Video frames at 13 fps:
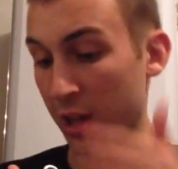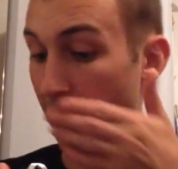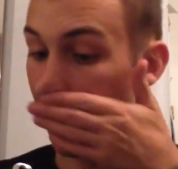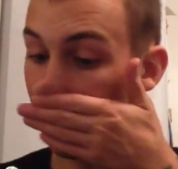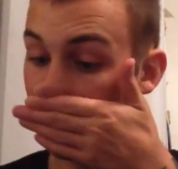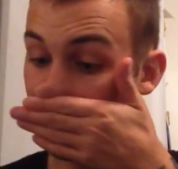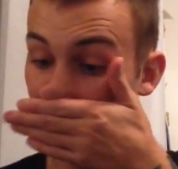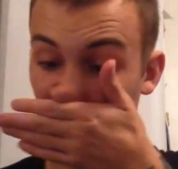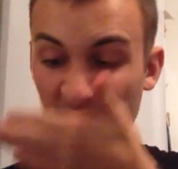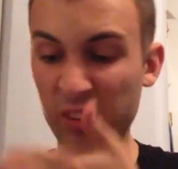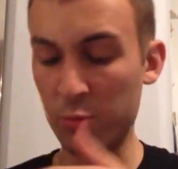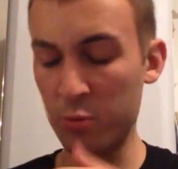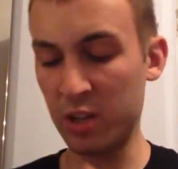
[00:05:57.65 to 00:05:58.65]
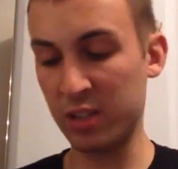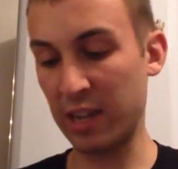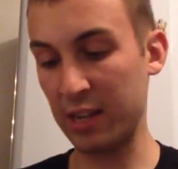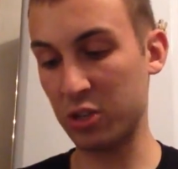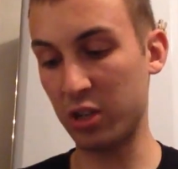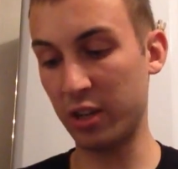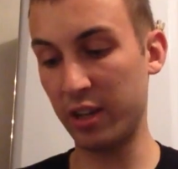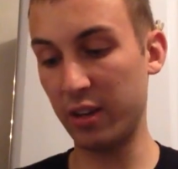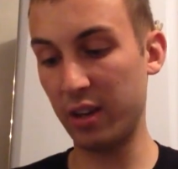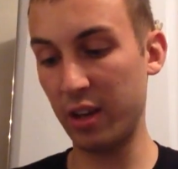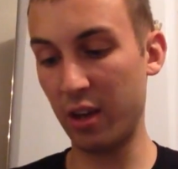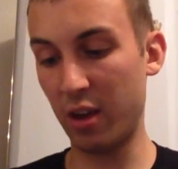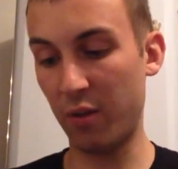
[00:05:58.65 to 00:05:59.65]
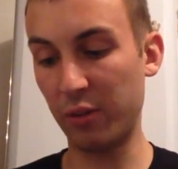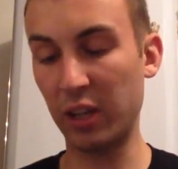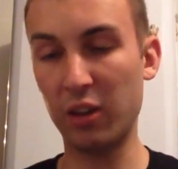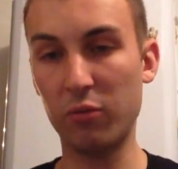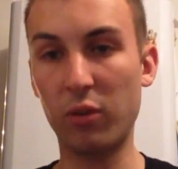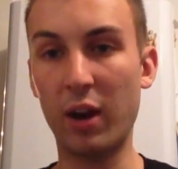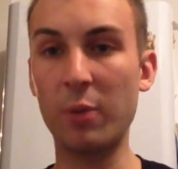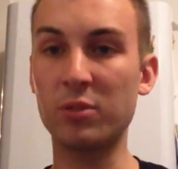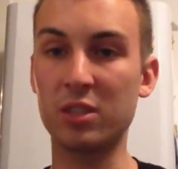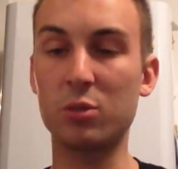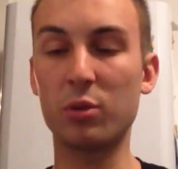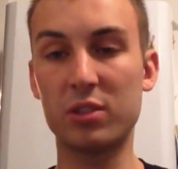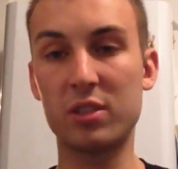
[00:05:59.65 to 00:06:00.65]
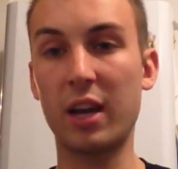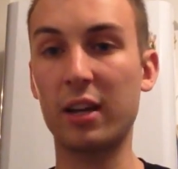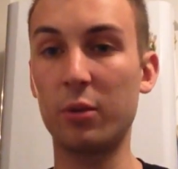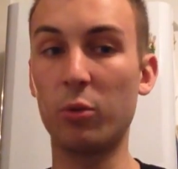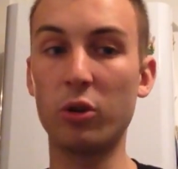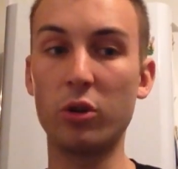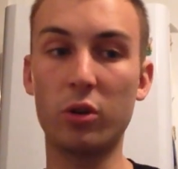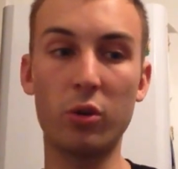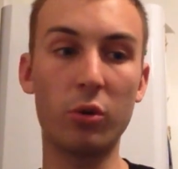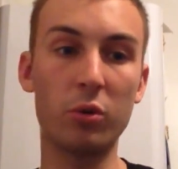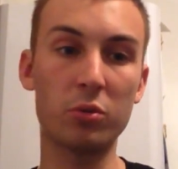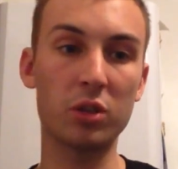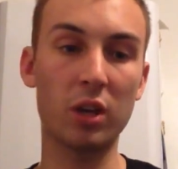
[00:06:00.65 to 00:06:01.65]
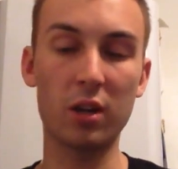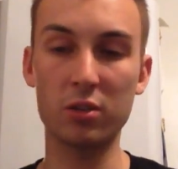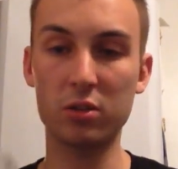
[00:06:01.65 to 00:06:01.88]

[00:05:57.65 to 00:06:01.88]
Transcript: And the good thing with this actually, I think it rounds it to exactly what your coils are.